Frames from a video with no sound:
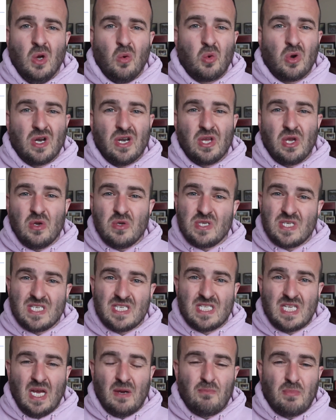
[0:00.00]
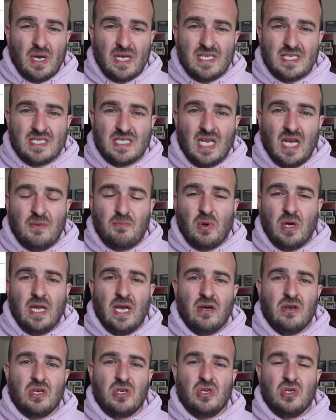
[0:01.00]
We're gonna go step by step on
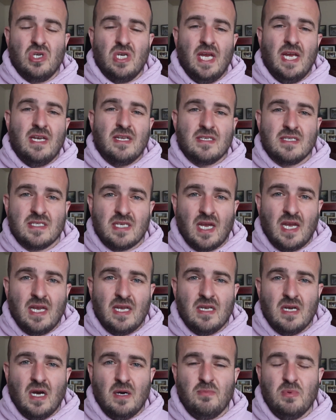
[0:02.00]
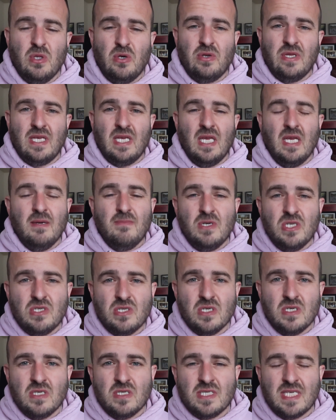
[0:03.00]
how to create a site, uploading
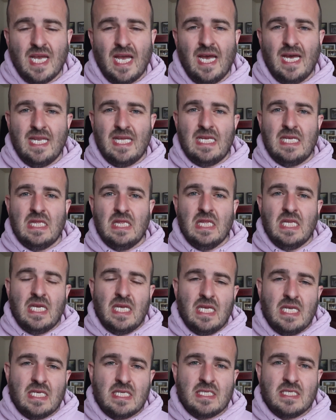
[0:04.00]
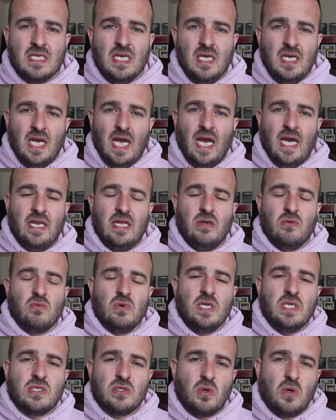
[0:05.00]
images, adding links, adding
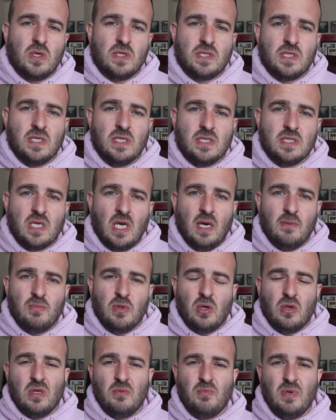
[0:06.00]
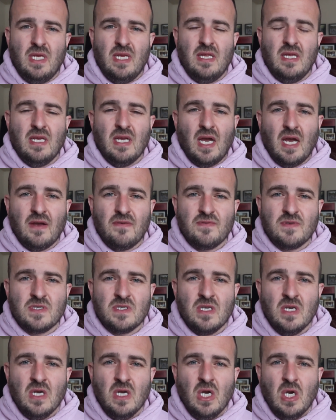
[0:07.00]
resources, uploading P D Fs,